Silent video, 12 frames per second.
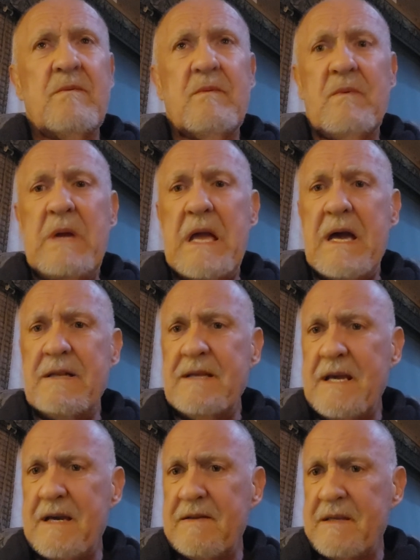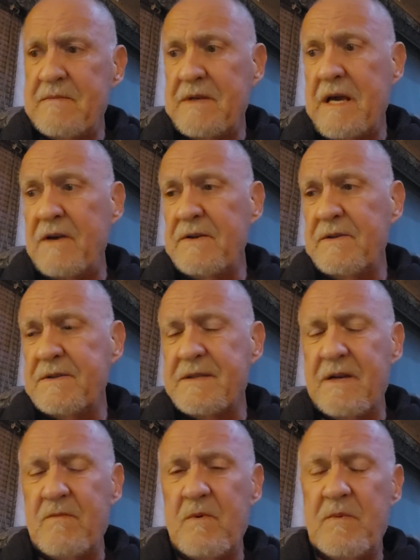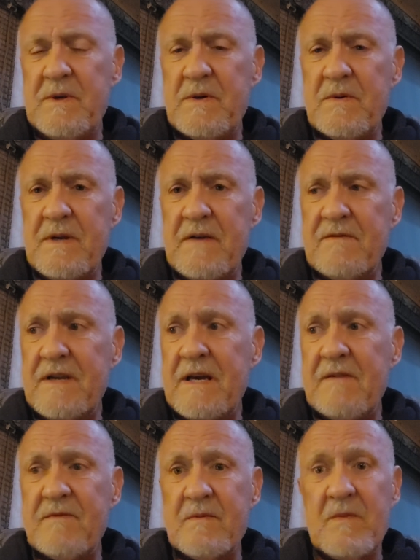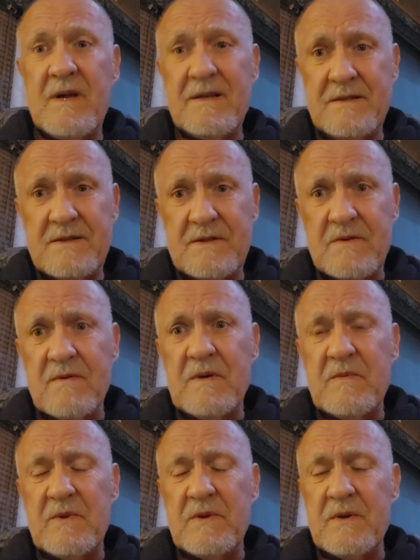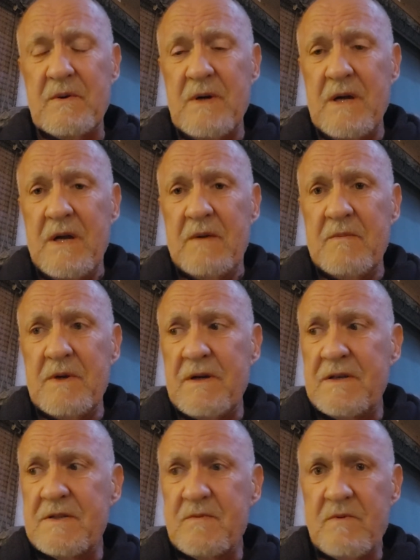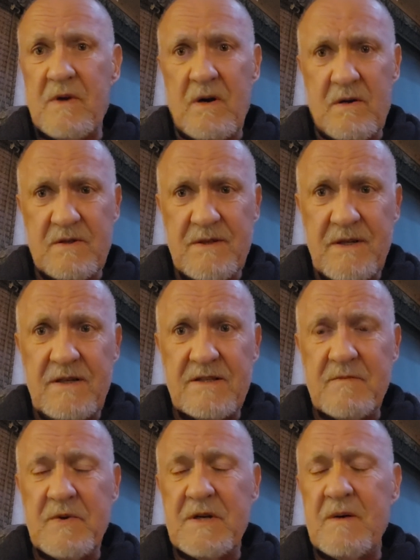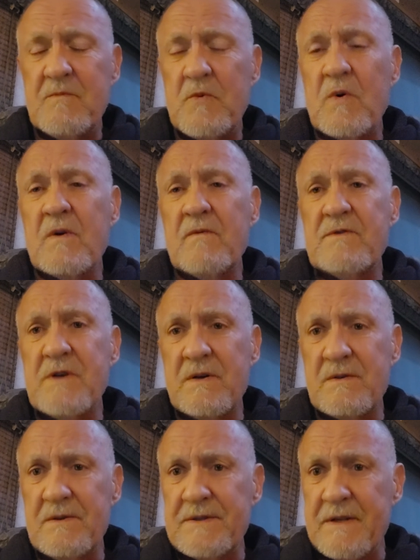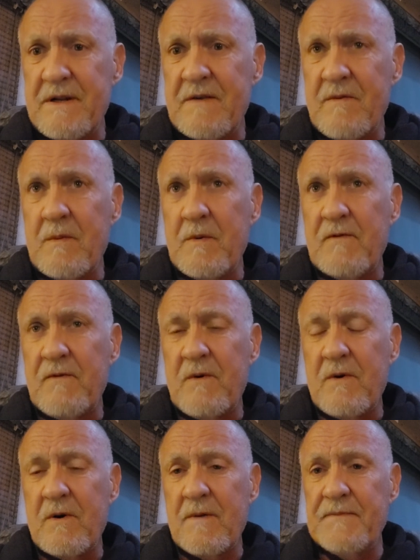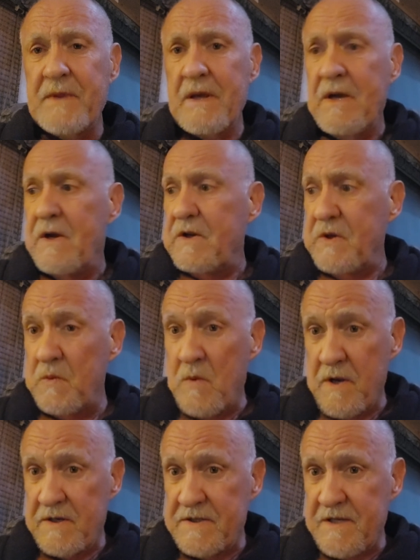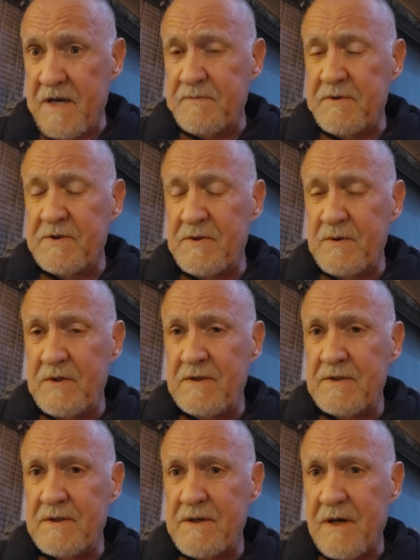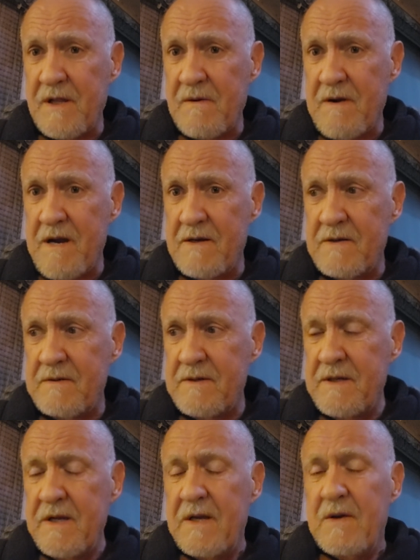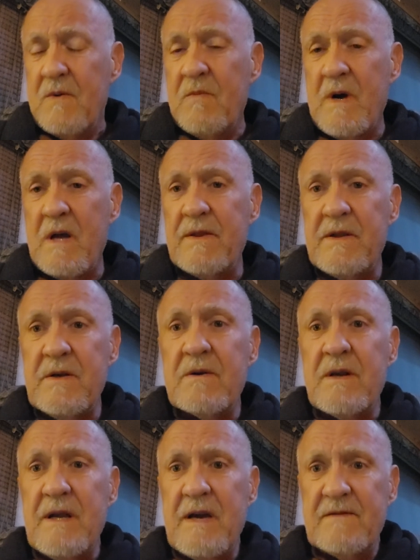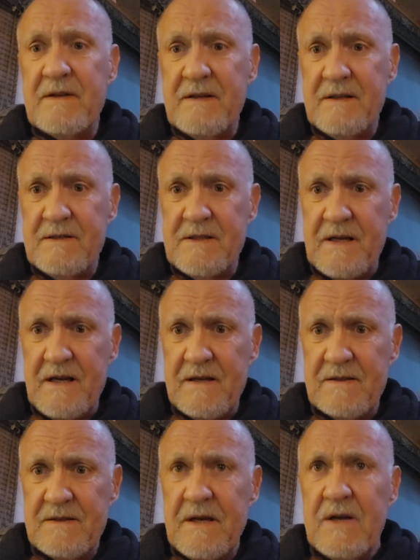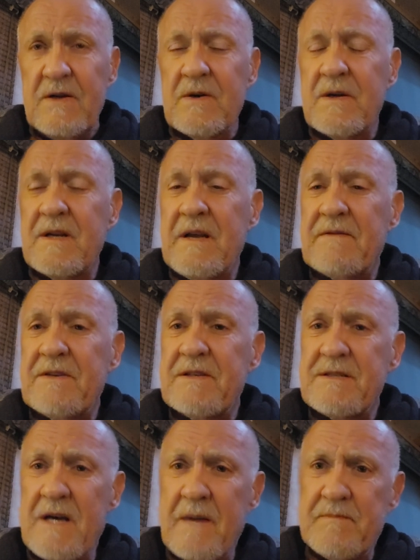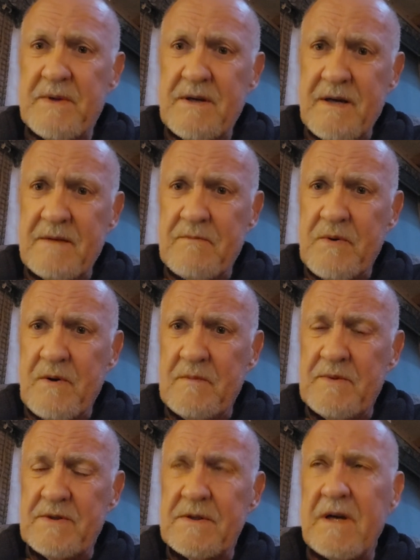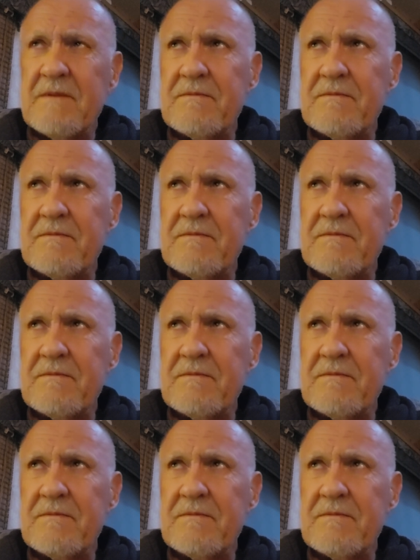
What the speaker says: We had to have them. Now you'll say, well, we don't have to have them. Well, I disagree with you, because our cities have become more of jungles than ever before. You want to stop the shootings in Colorado? Well, then you're going to have to take a chance. You're going to have to stop the gun prohibition.